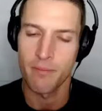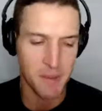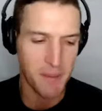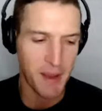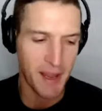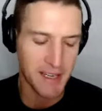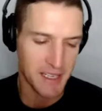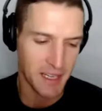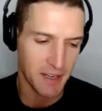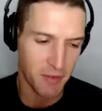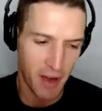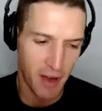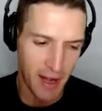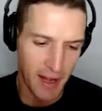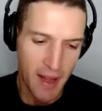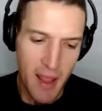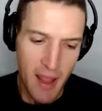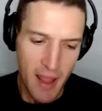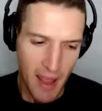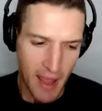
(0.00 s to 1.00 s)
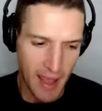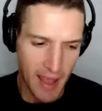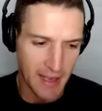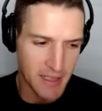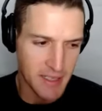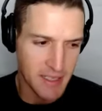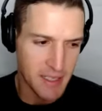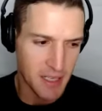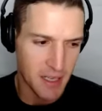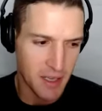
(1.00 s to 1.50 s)
amazing right
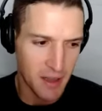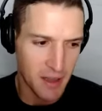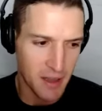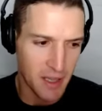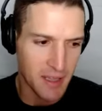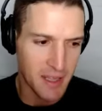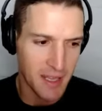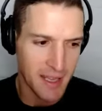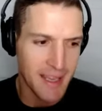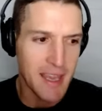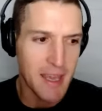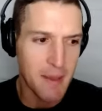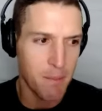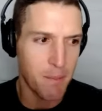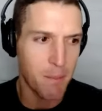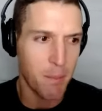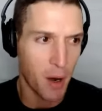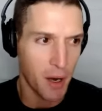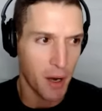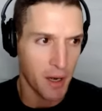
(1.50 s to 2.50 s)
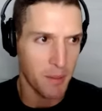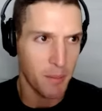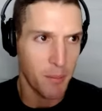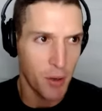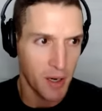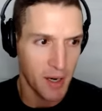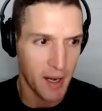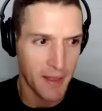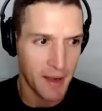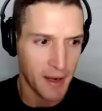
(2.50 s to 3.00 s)
and the, the key part you
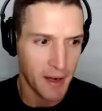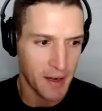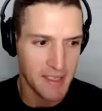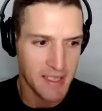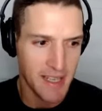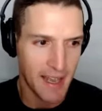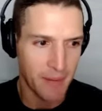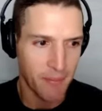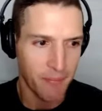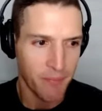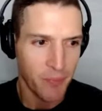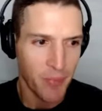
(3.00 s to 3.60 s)
put on there is that